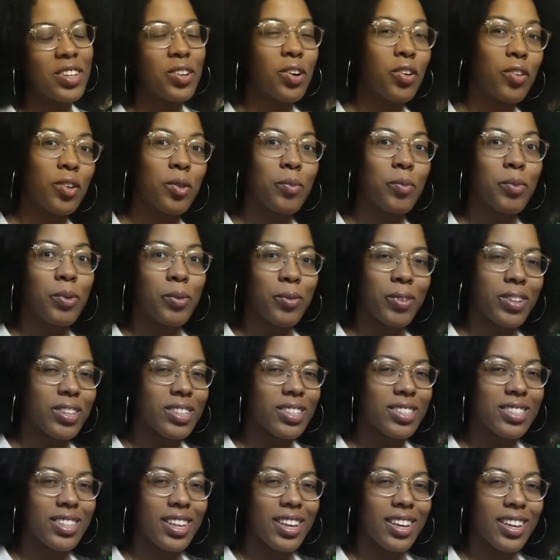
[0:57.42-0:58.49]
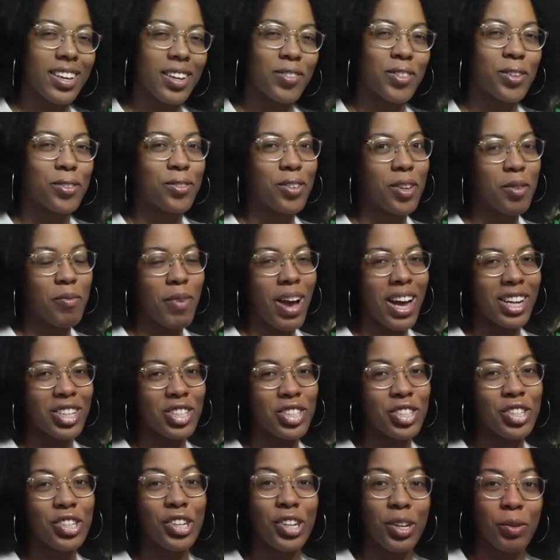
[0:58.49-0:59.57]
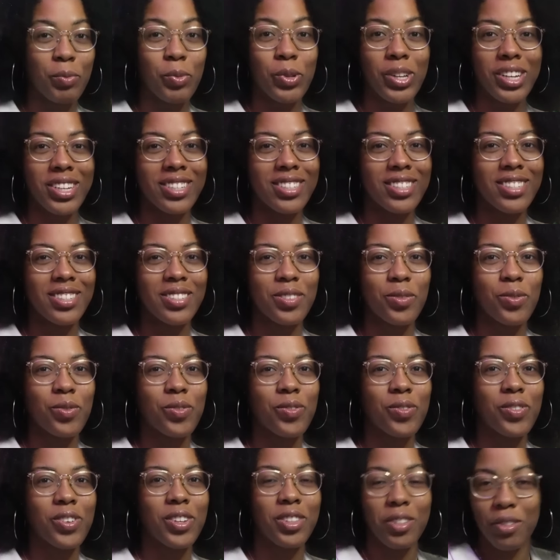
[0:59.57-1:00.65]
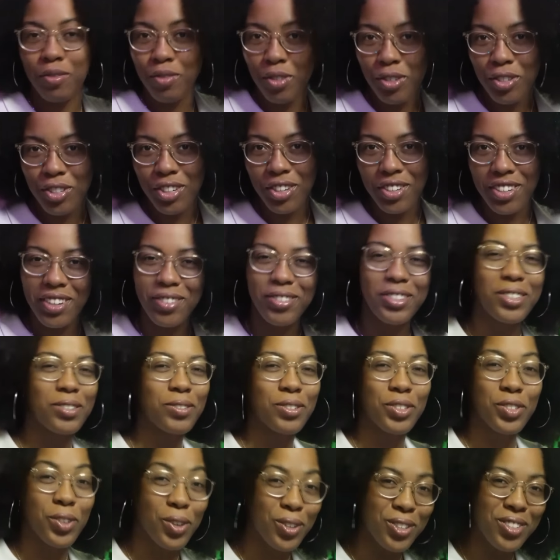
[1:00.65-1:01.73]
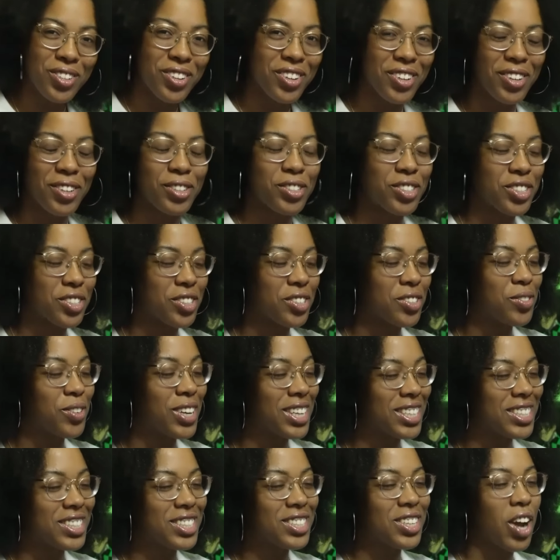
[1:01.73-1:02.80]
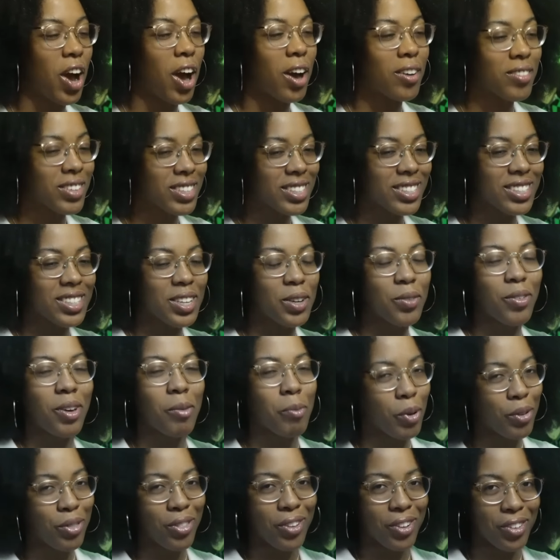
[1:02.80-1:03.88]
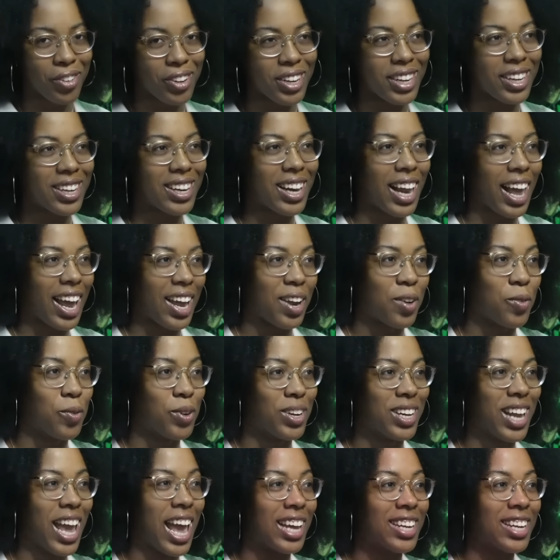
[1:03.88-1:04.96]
you know what would have been really sick if the rematch took place in the future, like when he was older Gojo, which obviously we both agreed like would